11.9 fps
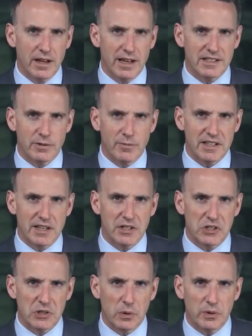its
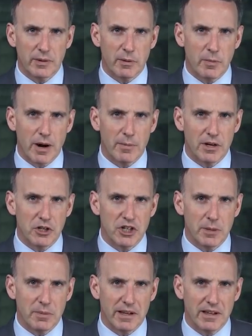residents sold him the property
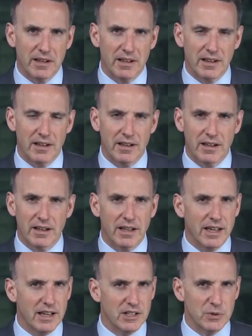cheaply.
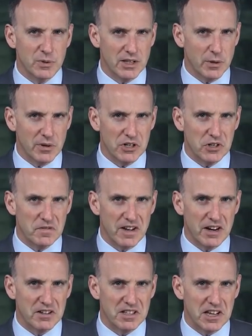His was the original
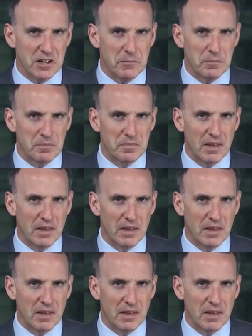fire sale.